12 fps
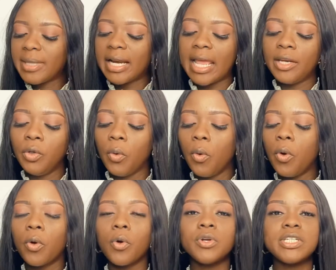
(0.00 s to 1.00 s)
I know,
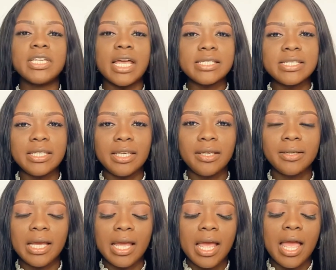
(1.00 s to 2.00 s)
Coach Nancy
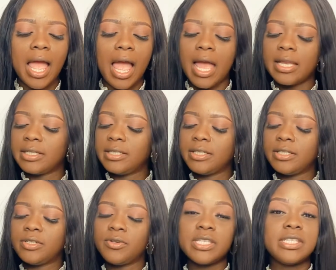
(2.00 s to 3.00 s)
and
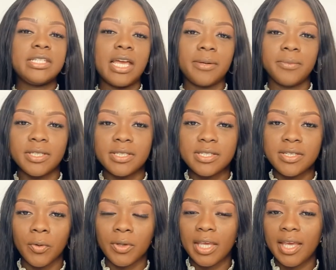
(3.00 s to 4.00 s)
Tracy Diamonds.
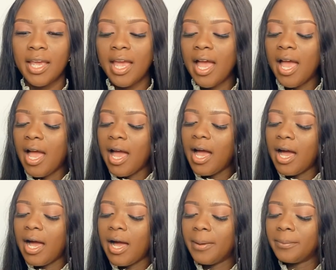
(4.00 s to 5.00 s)
Okay,
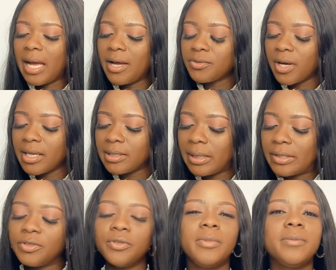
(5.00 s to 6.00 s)
how do I
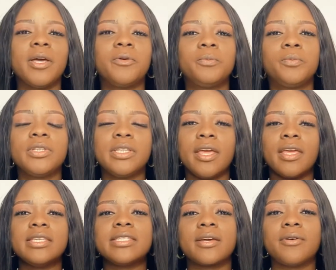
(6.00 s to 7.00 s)
don't know, maybe I'll put their
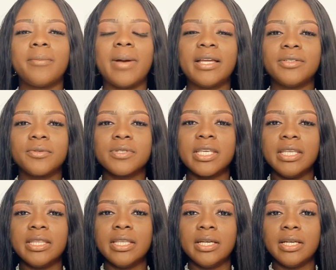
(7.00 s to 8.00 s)
Instagram handles
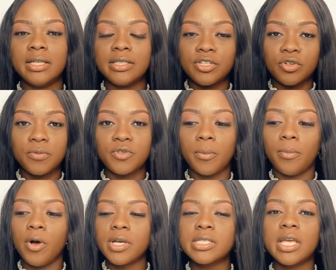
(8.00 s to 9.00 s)
in the description box.